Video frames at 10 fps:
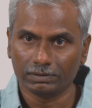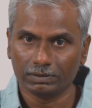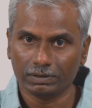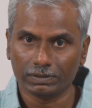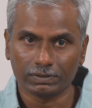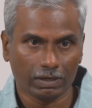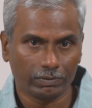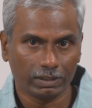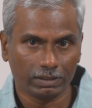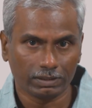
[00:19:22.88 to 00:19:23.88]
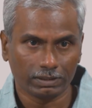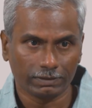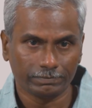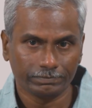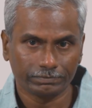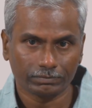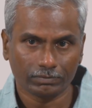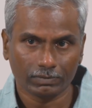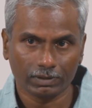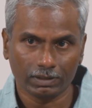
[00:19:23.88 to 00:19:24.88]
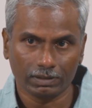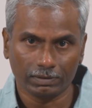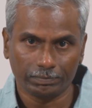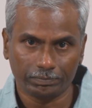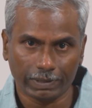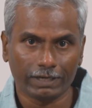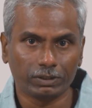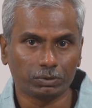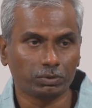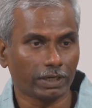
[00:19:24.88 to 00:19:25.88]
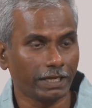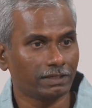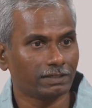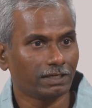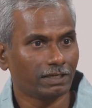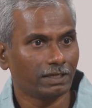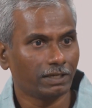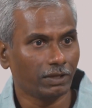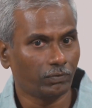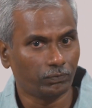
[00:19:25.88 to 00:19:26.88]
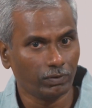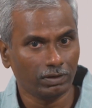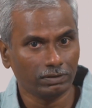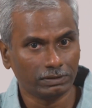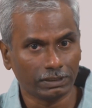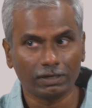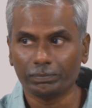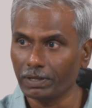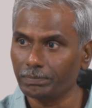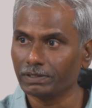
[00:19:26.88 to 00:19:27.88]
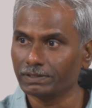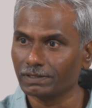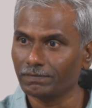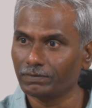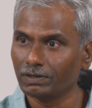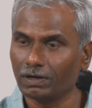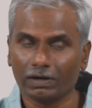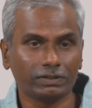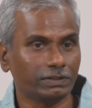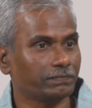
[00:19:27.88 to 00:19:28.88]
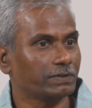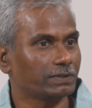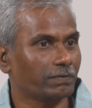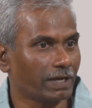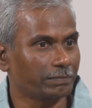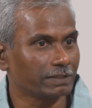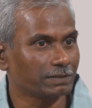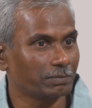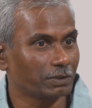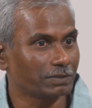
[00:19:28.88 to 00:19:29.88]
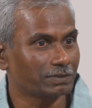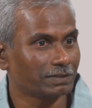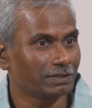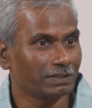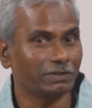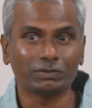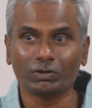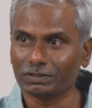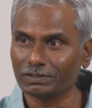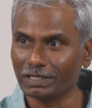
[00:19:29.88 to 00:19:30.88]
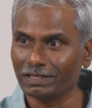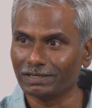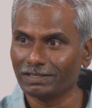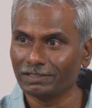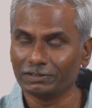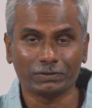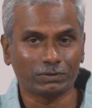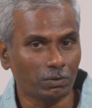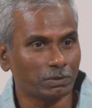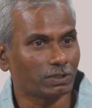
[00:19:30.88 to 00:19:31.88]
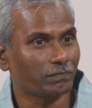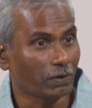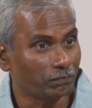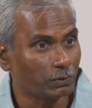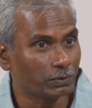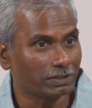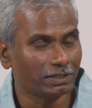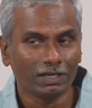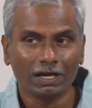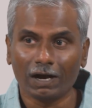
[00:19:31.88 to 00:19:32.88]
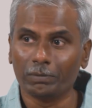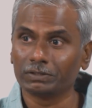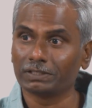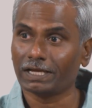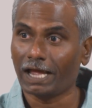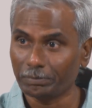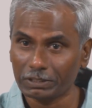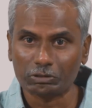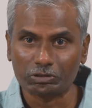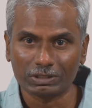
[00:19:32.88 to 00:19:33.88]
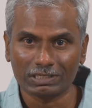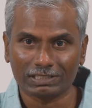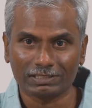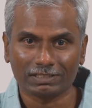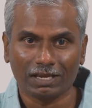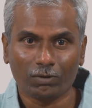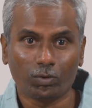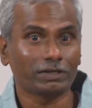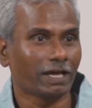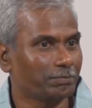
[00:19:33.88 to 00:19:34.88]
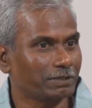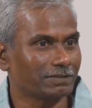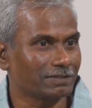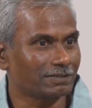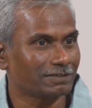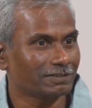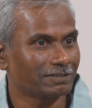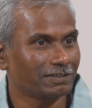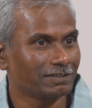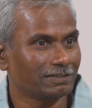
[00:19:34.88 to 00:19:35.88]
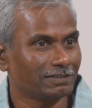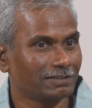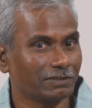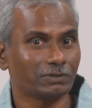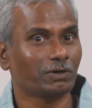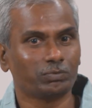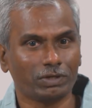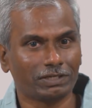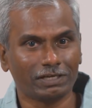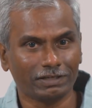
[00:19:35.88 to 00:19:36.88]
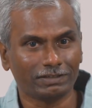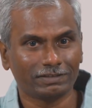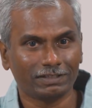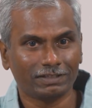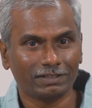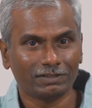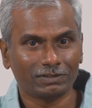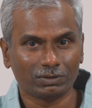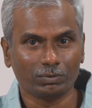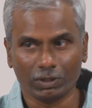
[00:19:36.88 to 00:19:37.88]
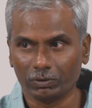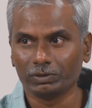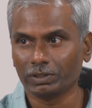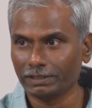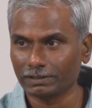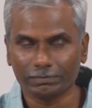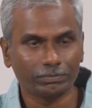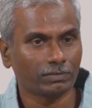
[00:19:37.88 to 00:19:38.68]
it is our plan to write a full journal paper itself on the definition of haptics, because it is not there. There is so much of confusion among the haptics researchers what haptics is. It is not very clear. So, we are going to write a